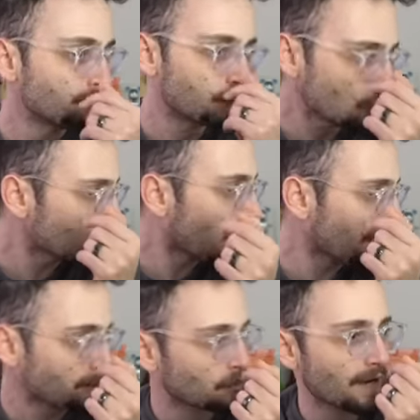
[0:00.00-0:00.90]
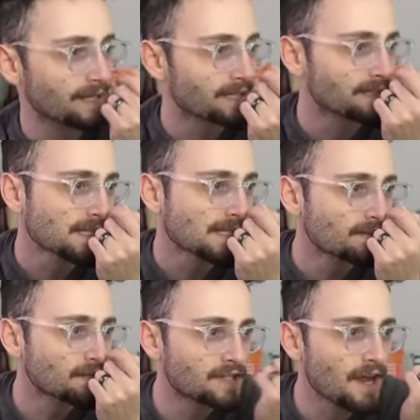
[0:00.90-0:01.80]
To my credit,
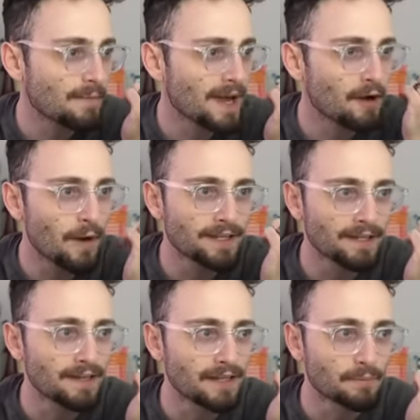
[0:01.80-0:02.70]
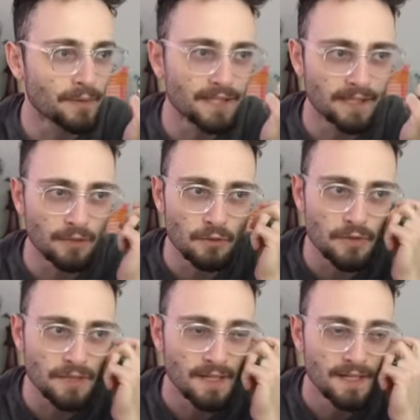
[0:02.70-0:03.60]
somehow I didn't completely lose.